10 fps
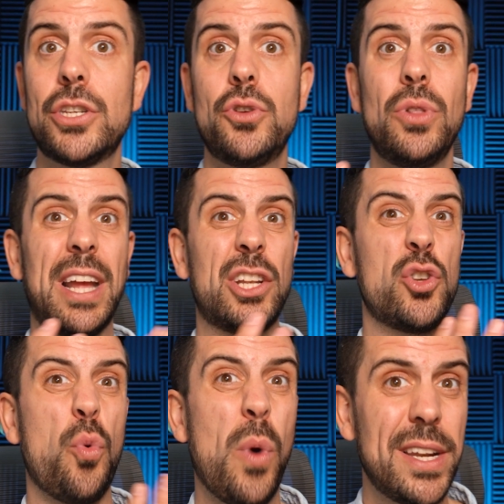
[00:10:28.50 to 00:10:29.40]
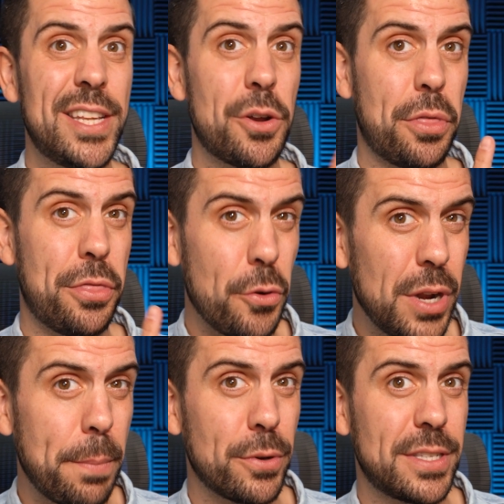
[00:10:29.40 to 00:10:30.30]
to like 20 or
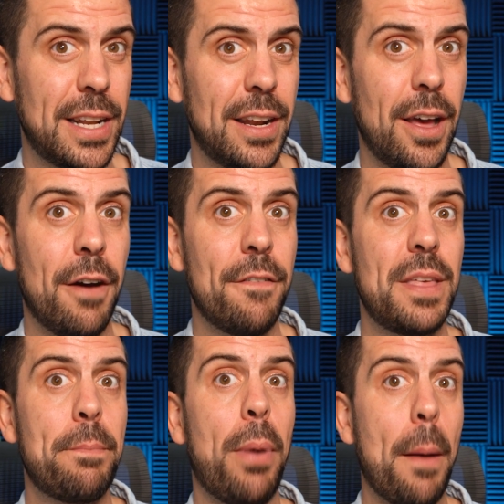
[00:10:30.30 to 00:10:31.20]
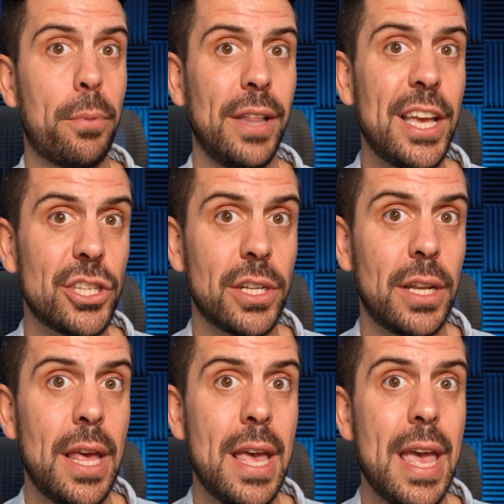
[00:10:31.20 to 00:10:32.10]
30% of the
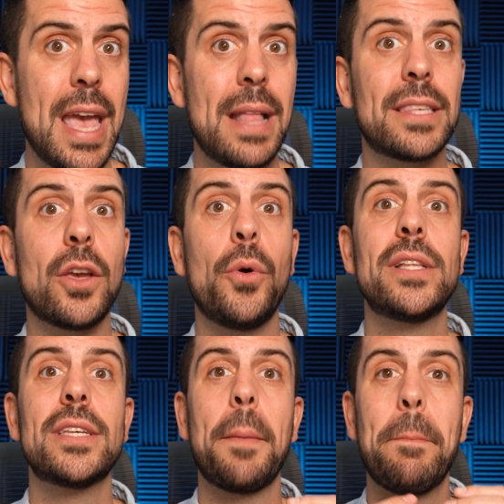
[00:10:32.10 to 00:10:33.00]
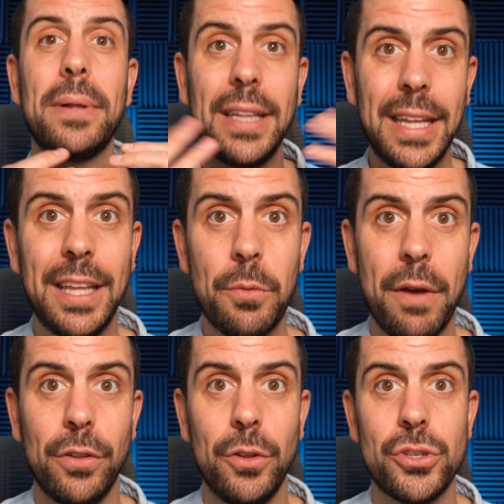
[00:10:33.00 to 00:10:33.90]
population, it's going to completely
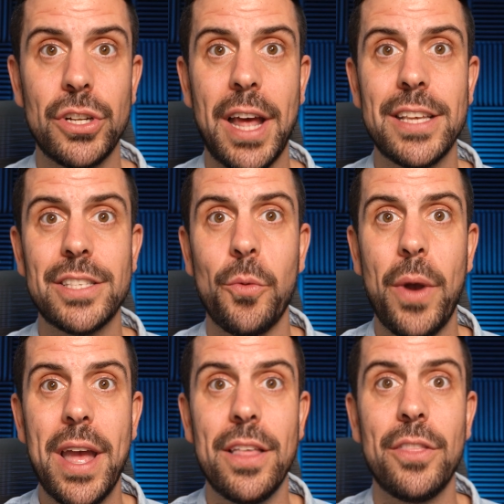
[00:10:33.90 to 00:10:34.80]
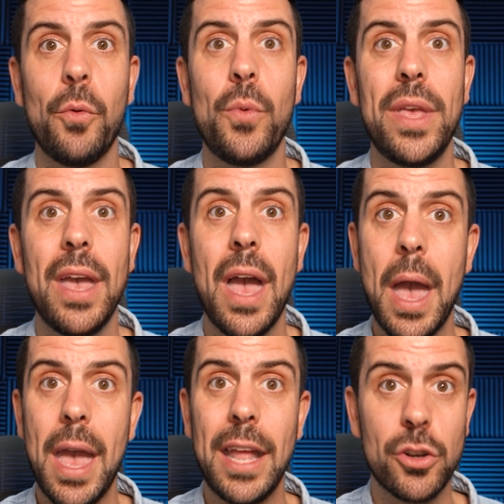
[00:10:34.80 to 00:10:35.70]
revolutionize the way that we
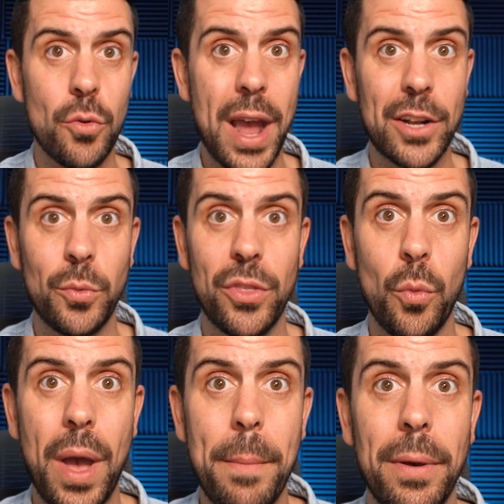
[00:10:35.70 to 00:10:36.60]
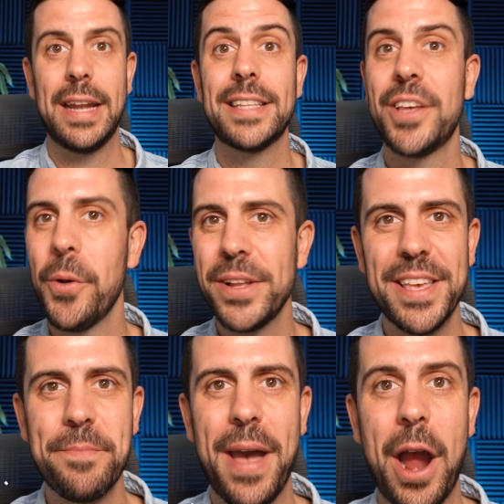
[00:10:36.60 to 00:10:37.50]
interact with the web. And it's going to
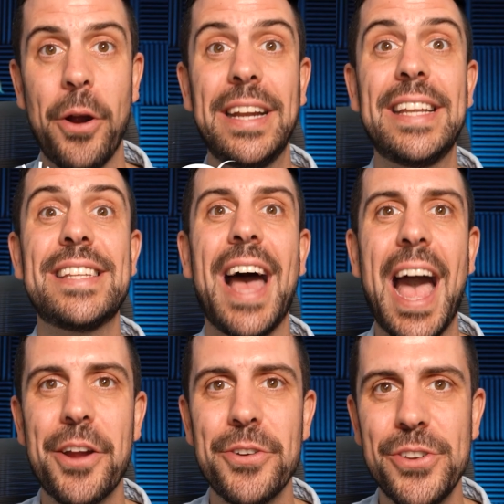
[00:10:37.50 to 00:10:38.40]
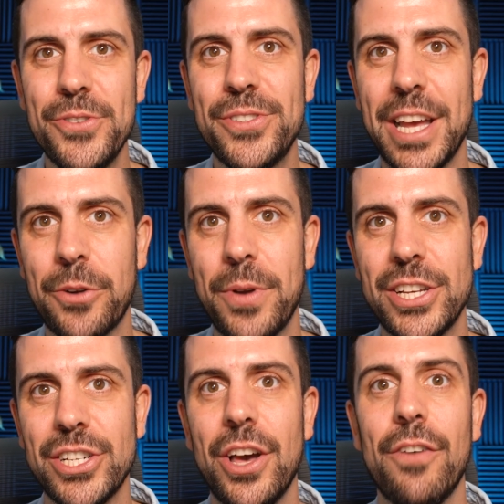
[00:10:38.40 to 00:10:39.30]
empower an entire new
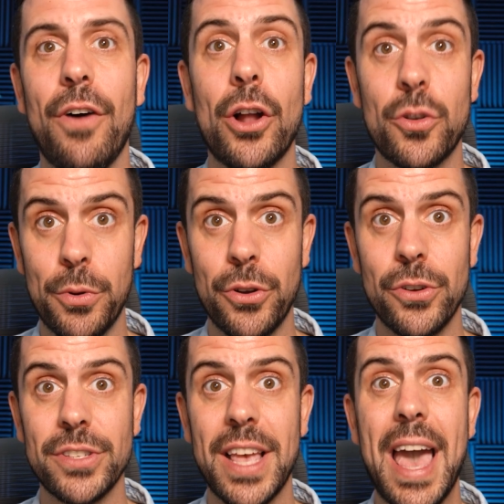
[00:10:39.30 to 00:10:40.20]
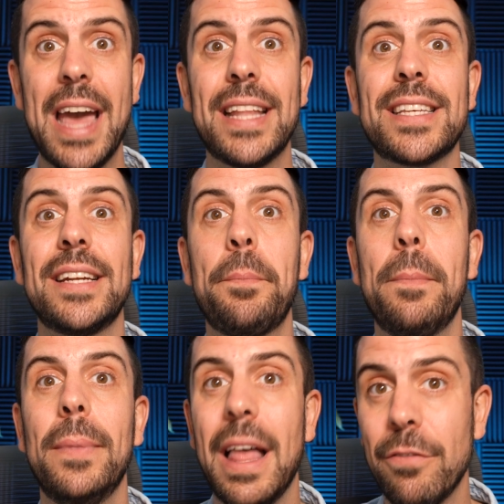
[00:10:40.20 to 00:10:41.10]
generation of entrepreneurs, and it's going to
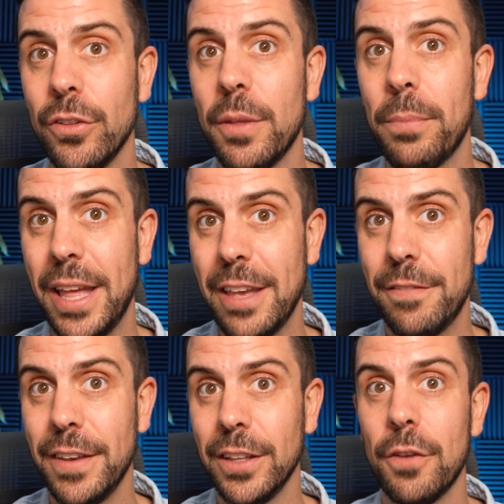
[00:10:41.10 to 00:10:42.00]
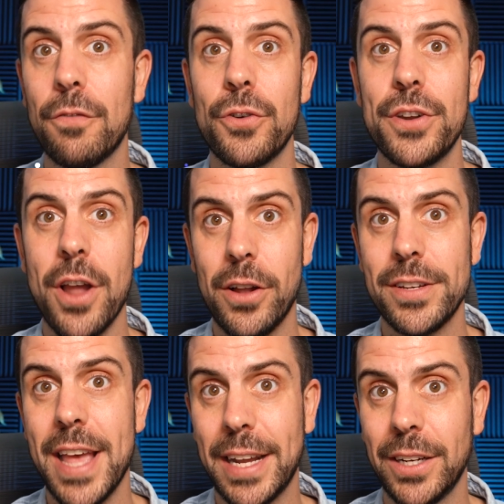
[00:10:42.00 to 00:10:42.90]
level the playing field for
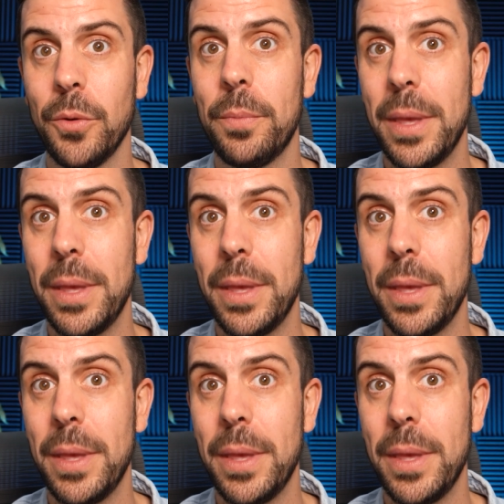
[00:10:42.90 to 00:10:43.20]
non-technical